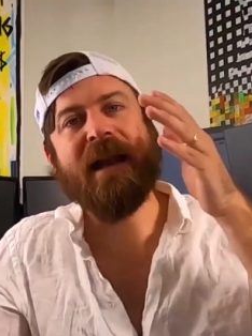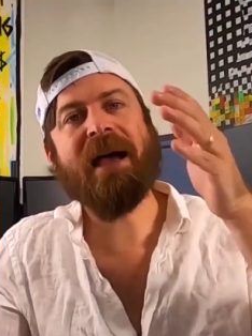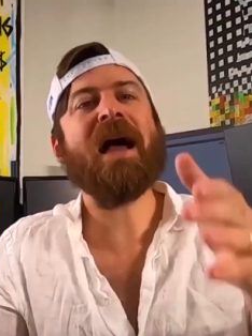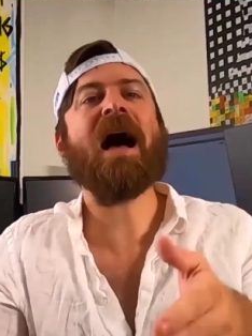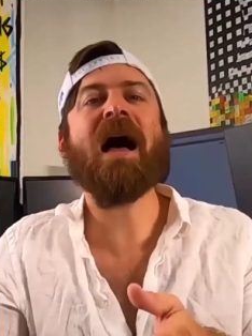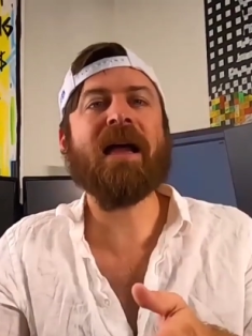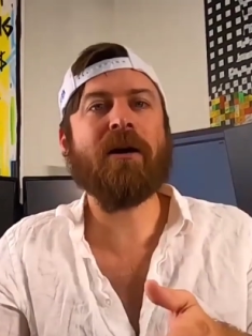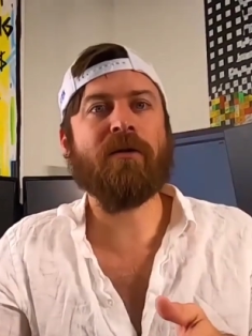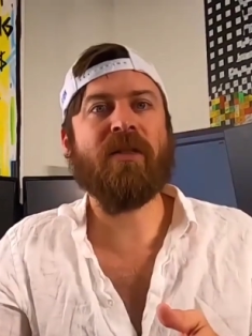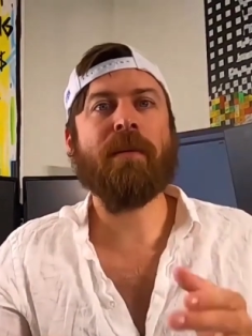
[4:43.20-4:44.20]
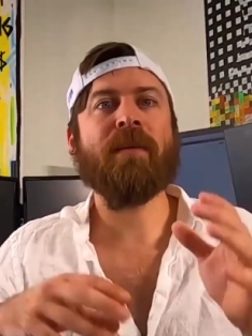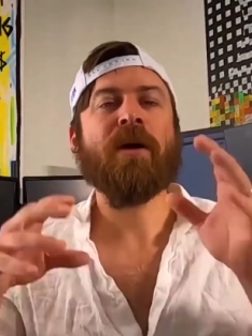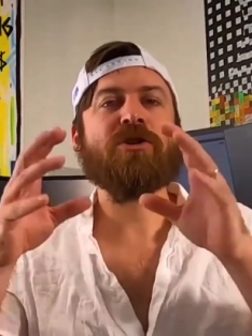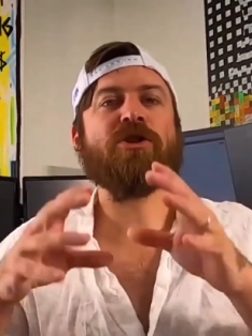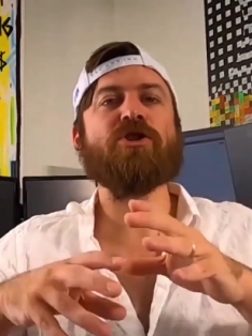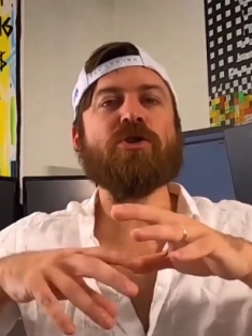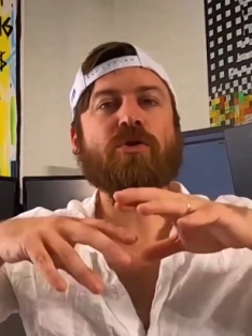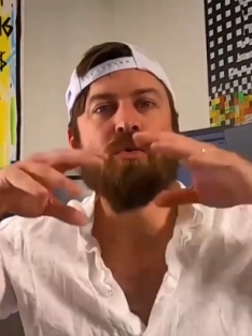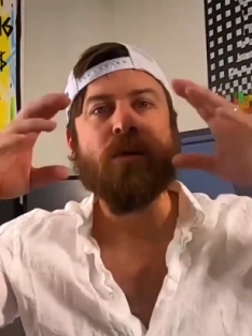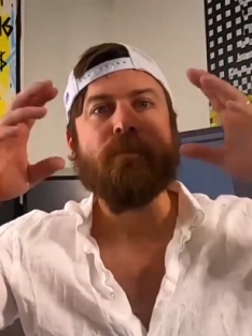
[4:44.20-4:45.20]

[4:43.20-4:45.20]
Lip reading: and I hired them to do